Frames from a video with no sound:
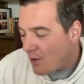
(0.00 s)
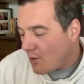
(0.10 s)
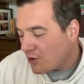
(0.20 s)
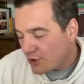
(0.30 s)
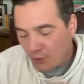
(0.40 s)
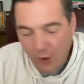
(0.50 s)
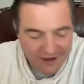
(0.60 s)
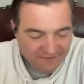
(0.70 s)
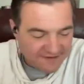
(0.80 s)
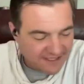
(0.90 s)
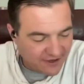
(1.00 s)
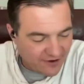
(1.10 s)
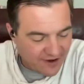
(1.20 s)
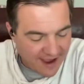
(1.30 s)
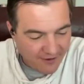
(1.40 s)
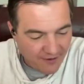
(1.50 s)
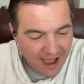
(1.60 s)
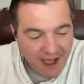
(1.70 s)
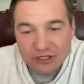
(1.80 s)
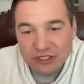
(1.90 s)
Your wife is here now.
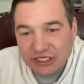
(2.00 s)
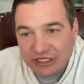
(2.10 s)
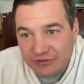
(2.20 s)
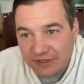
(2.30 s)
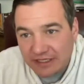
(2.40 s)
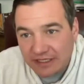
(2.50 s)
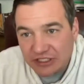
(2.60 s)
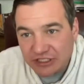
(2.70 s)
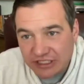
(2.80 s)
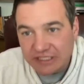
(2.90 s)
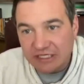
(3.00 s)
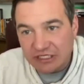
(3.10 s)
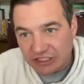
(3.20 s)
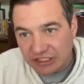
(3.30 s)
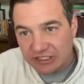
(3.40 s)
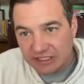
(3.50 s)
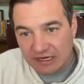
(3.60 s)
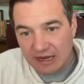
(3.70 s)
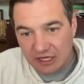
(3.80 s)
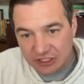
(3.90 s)
How is she doing? Is
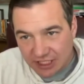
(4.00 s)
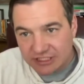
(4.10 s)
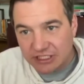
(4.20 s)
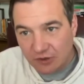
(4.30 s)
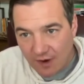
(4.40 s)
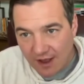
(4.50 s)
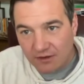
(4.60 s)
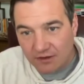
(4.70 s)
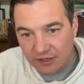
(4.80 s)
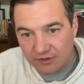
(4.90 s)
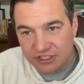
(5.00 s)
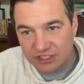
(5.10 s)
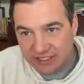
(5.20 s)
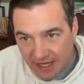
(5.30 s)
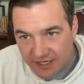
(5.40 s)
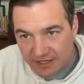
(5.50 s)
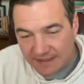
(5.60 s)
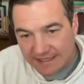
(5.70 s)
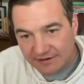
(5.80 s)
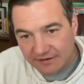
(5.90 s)
she adjusting well? Is she excited to
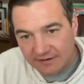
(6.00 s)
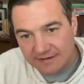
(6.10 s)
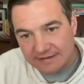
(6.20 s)
be here?